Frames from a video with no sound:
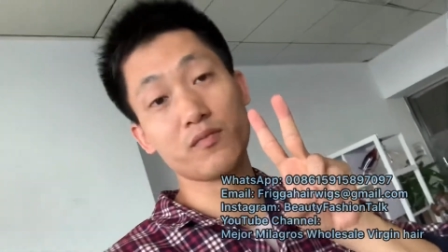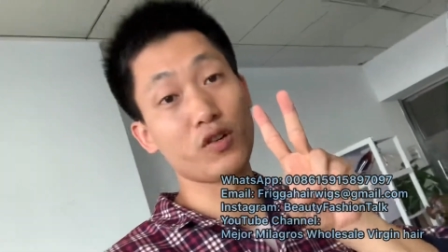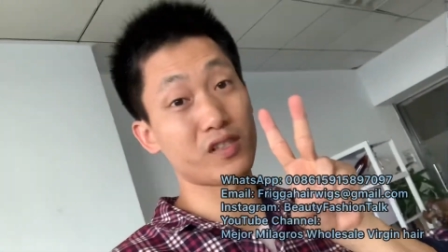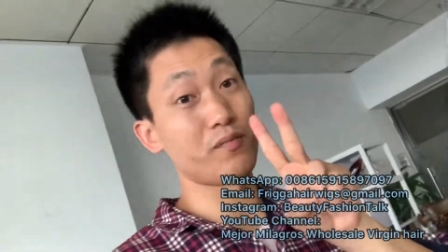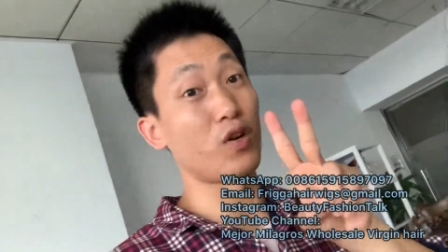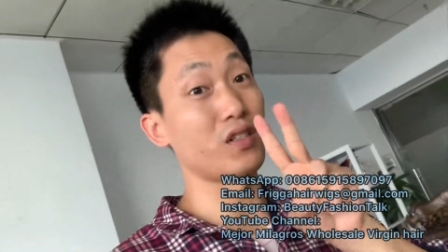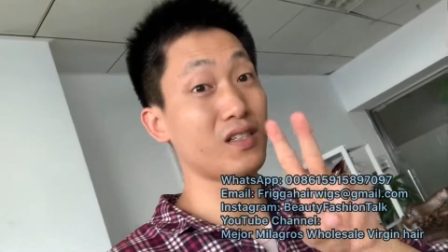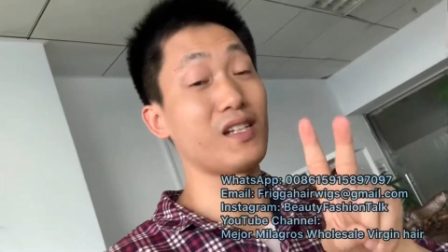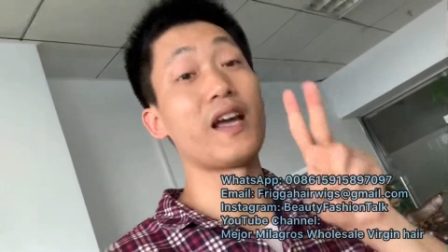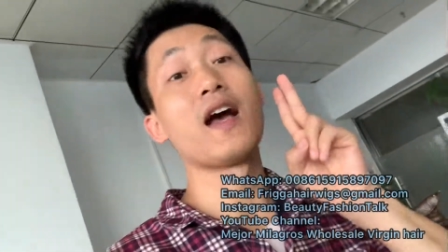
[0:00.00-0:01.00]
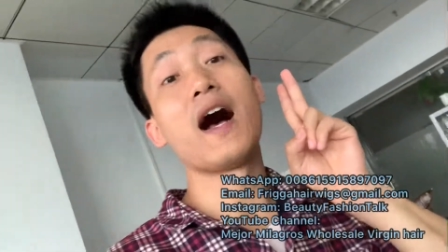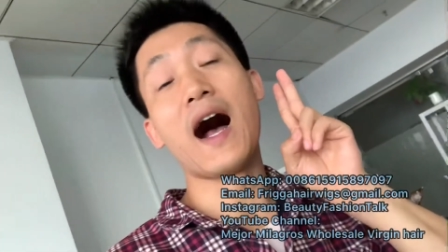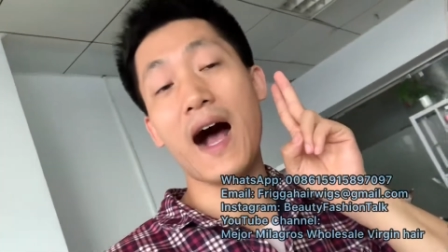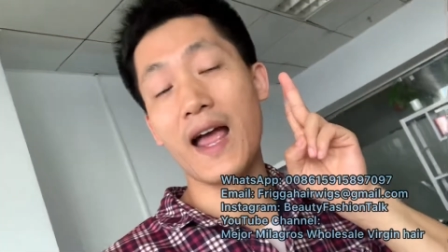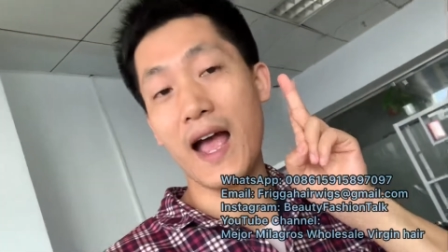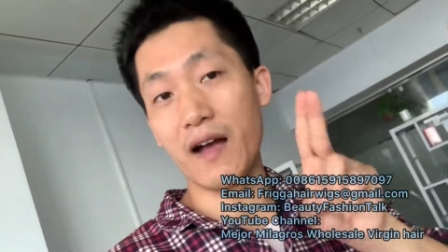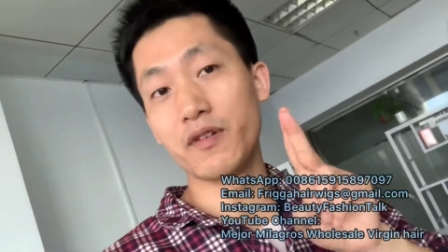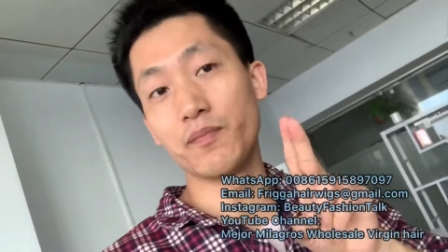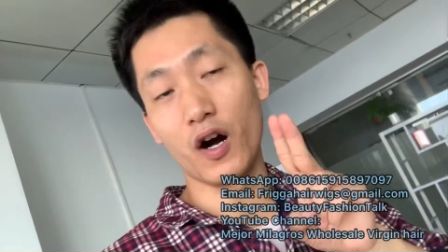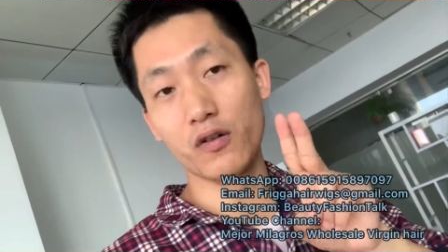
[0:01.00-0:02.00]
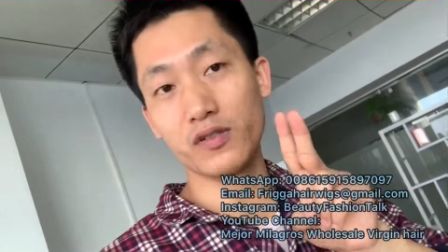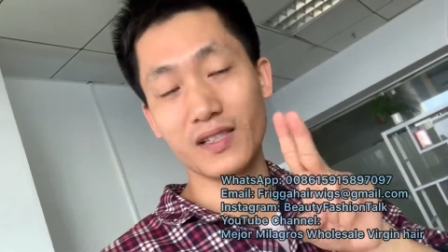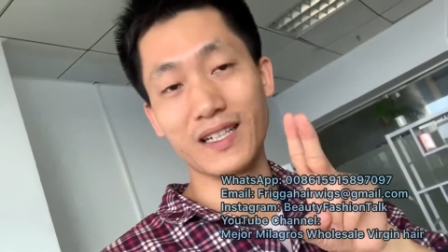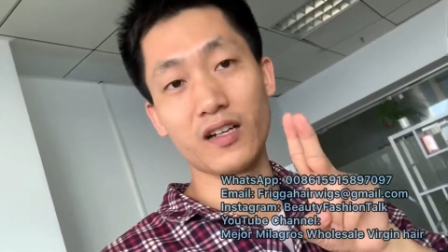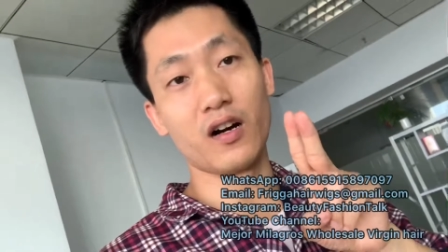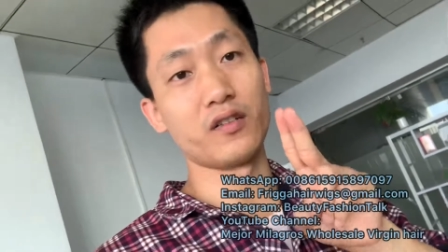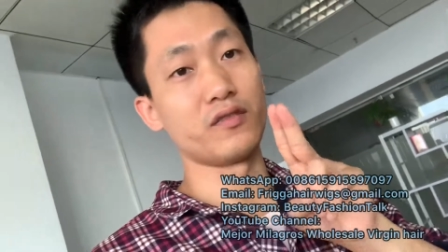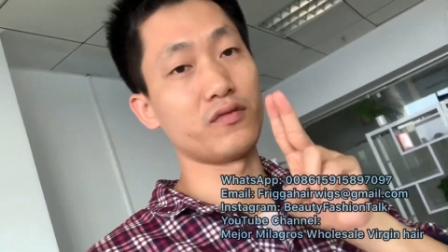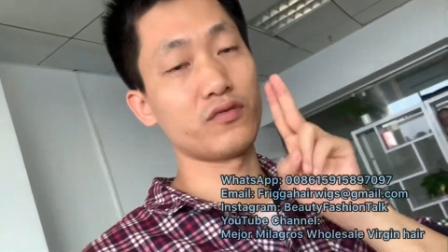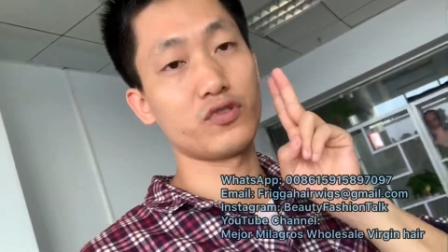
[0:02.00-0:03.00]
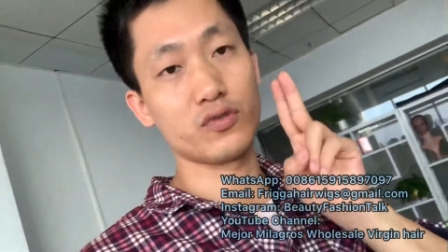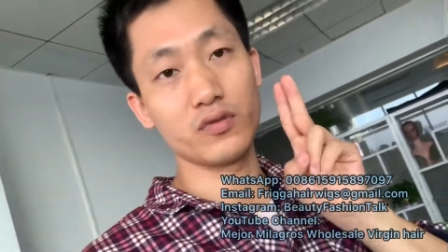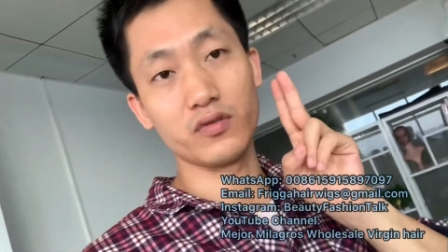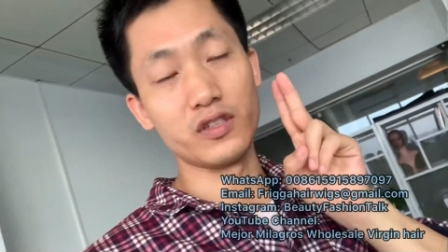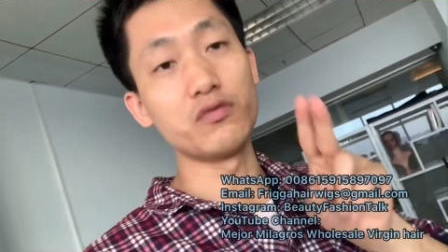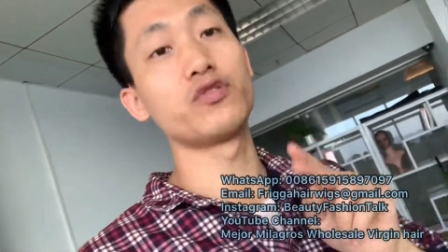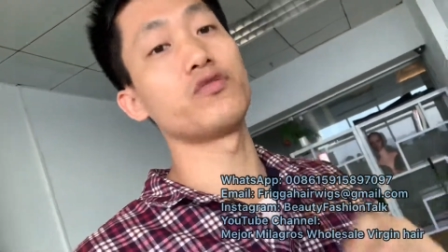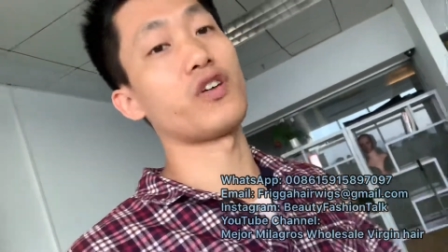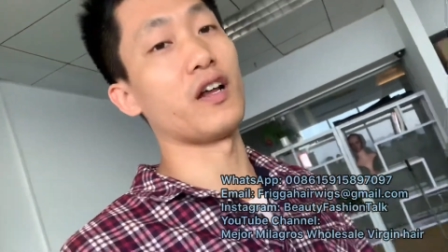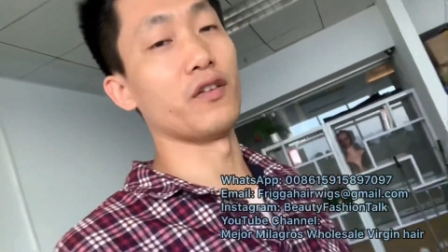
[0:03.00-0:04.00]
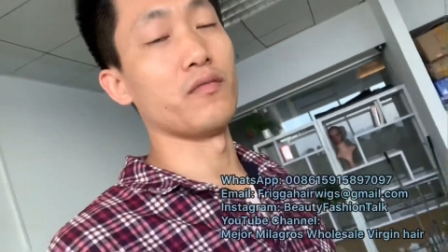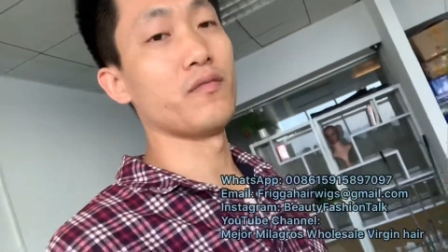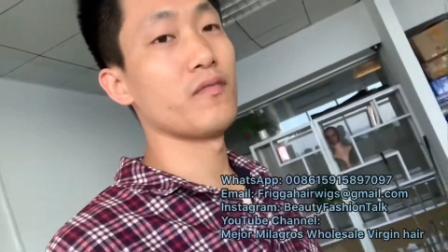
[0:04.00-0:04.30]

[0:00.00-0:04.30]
Most importantly, I haven't posted on YouTube channel.